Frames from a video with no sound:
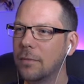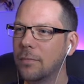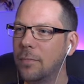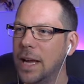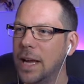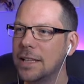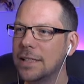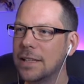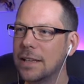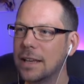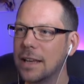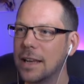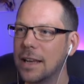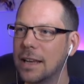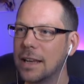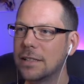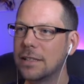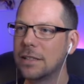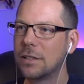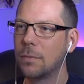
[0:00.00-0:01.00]
basically
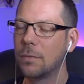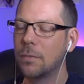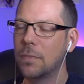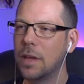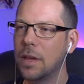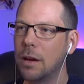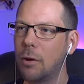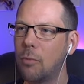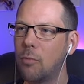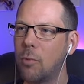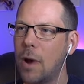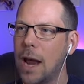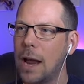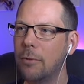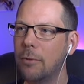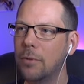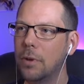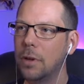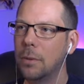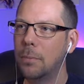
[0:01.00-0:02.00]
is something
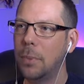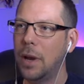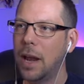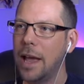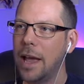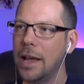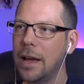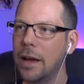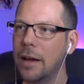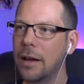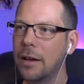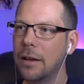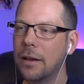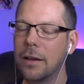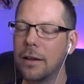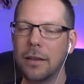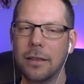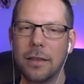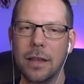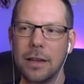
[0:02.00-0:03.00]
around the player,
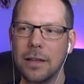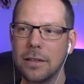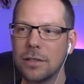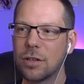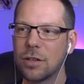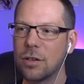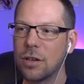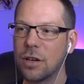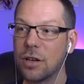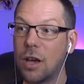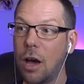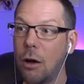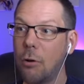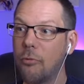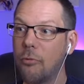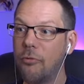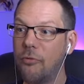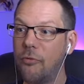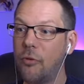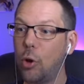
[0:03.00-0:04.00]
then it's going to go
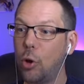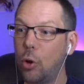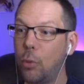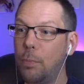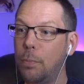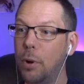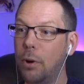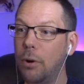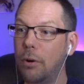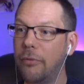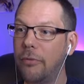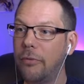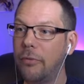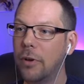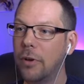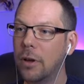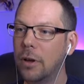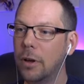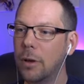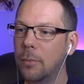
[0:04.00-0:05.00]
full puff.
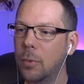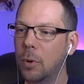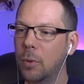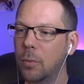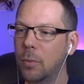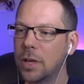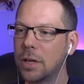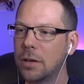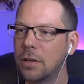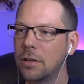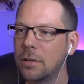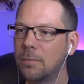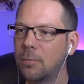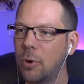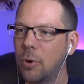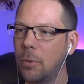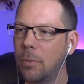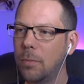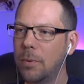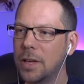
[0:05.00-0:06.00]
But we can
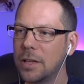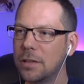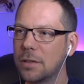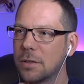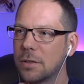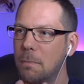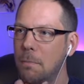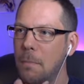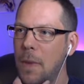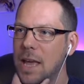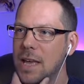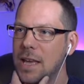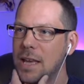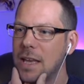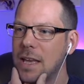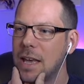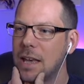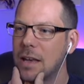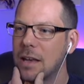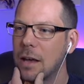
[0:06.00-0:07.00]
probably just
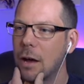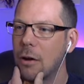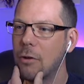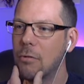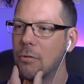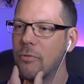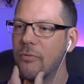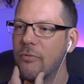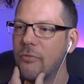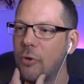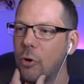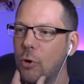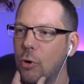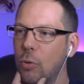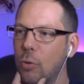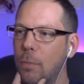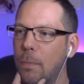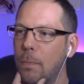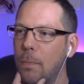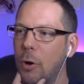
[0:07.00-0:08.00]
make it go
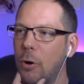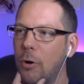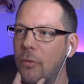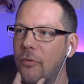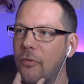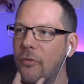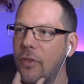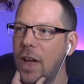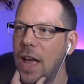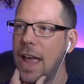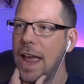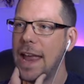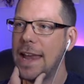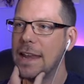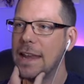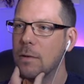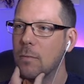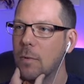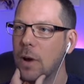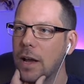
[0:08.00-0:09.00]
full puff
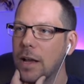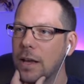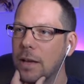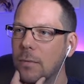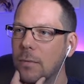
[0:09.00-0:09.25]
anyway